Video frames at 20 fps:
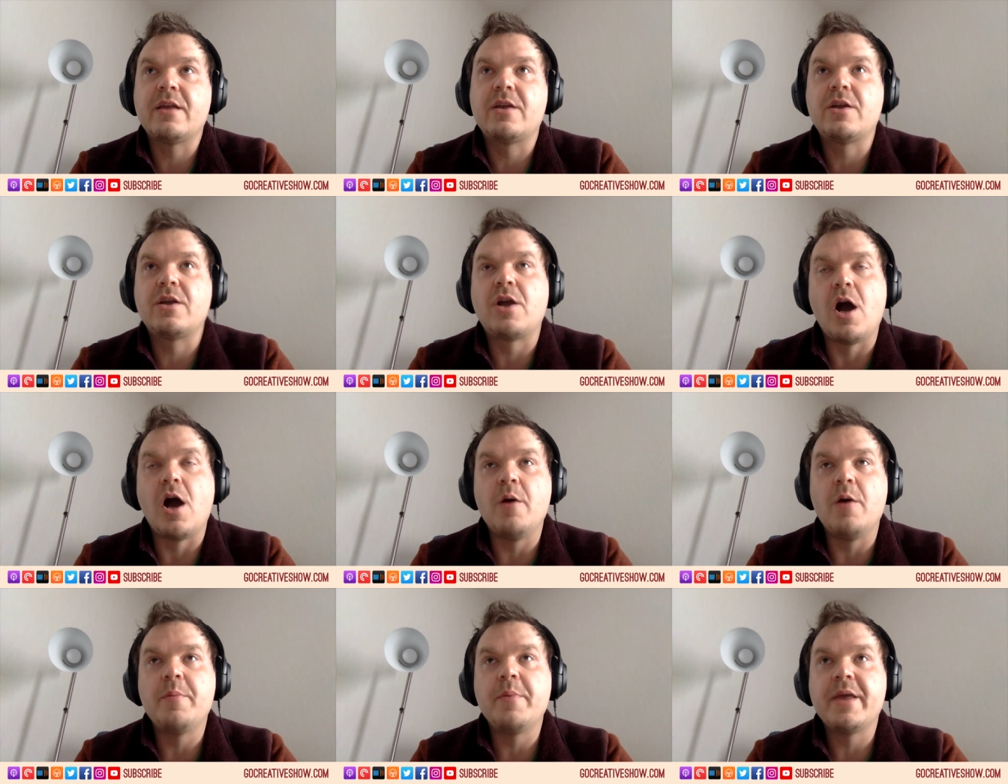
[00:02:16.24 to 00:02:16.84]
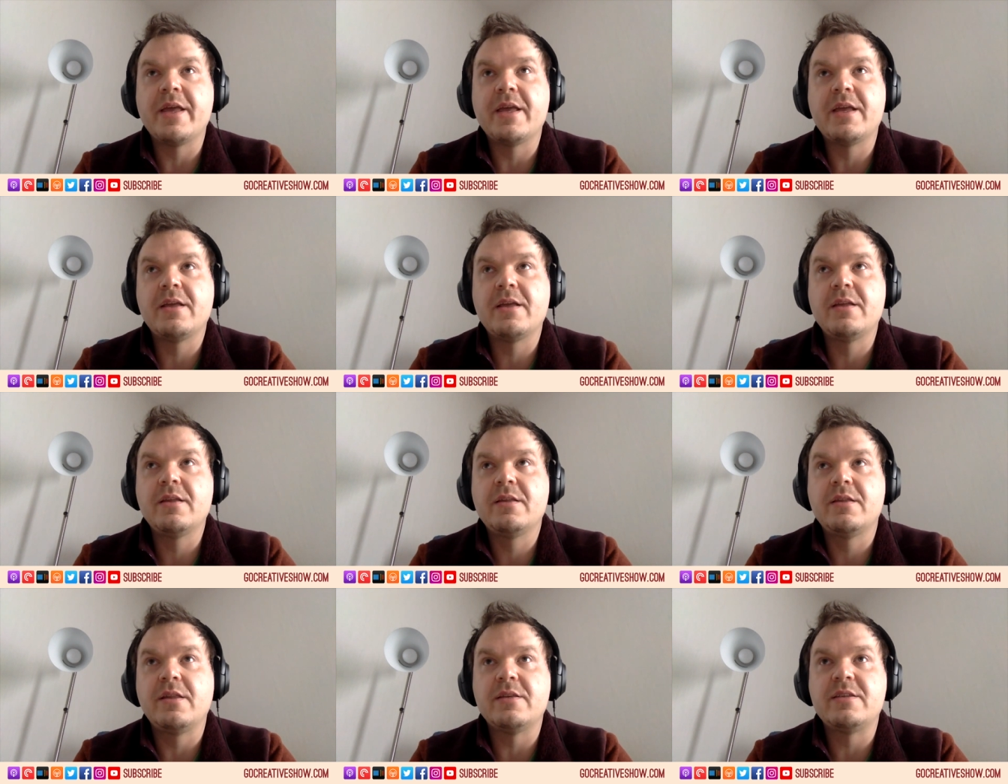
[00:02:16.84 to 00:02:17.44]

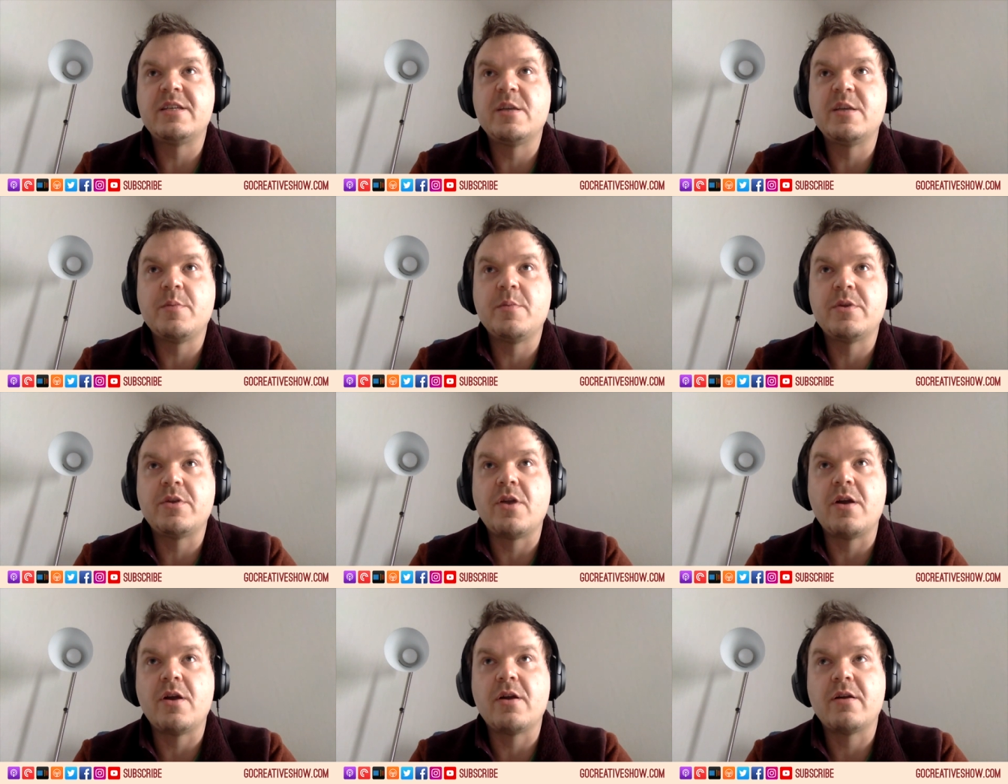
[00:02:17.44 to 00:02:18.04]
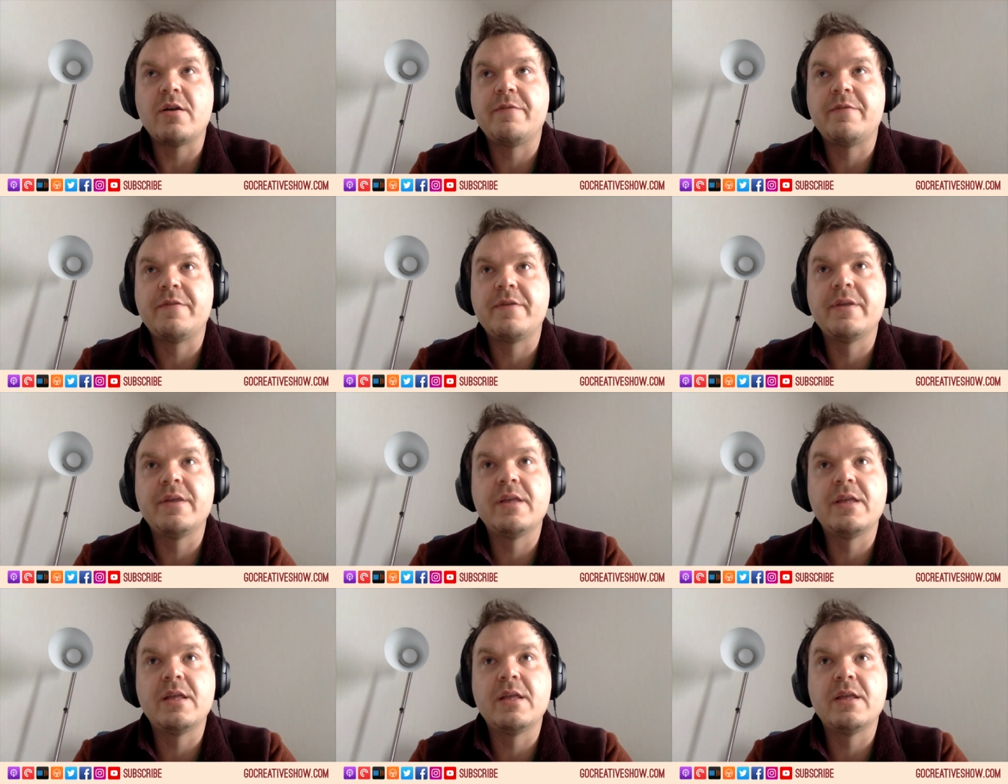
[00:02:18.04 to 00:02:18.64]
calming the
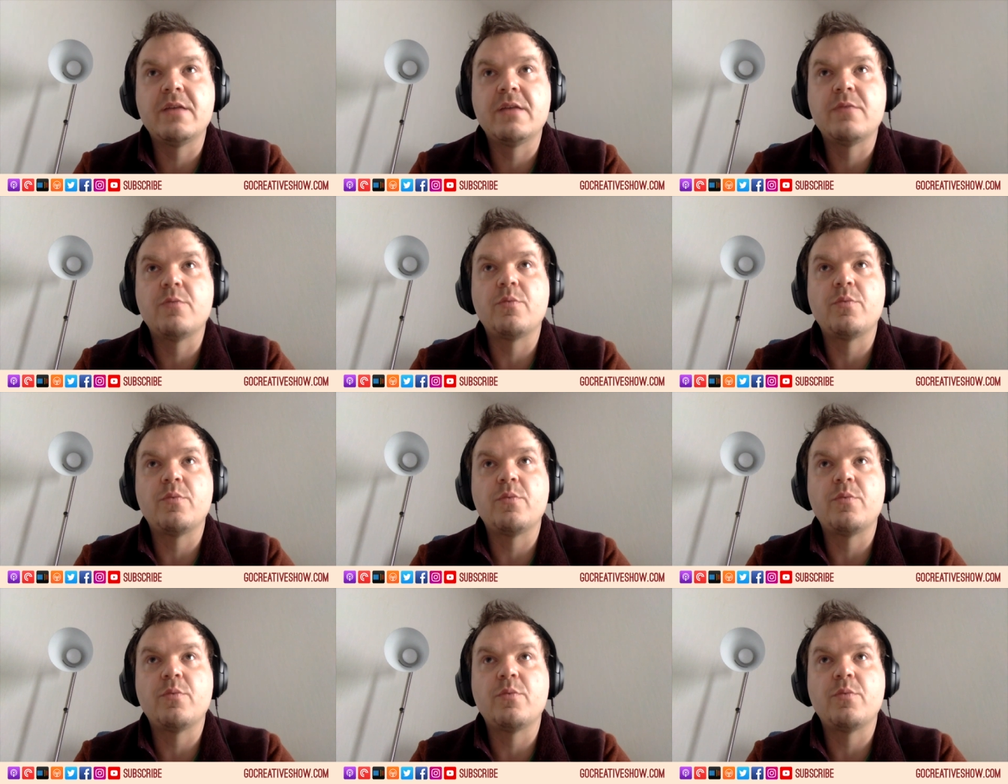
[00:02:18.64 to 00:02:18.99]
cinematography,